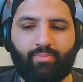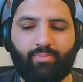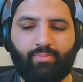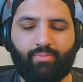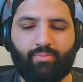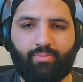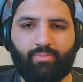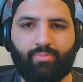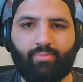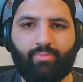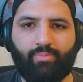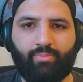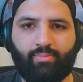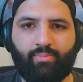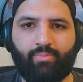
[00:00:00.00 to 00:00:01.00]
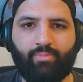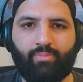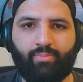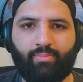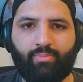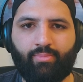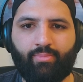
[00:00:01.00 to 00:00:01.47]

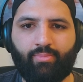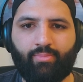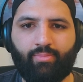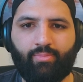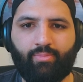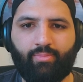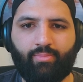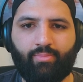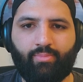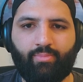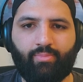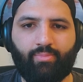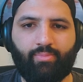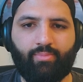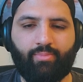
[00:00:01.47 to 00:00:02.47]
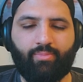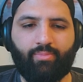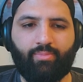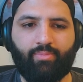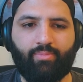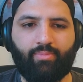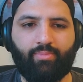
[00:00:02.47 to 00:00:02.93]

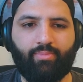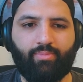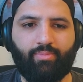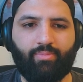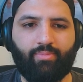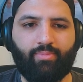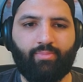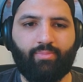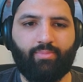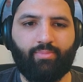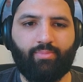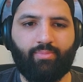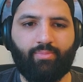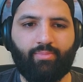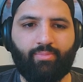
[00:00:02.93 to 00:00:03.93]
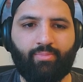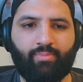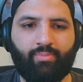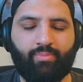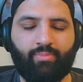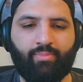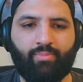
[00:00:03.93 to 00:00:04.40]

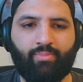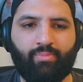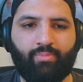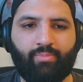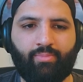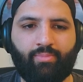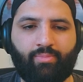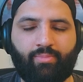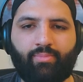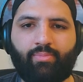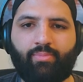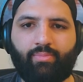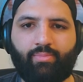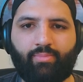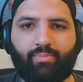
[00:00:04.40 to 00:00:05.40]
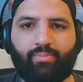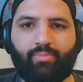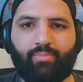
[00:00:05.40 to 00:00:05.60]
[no speech]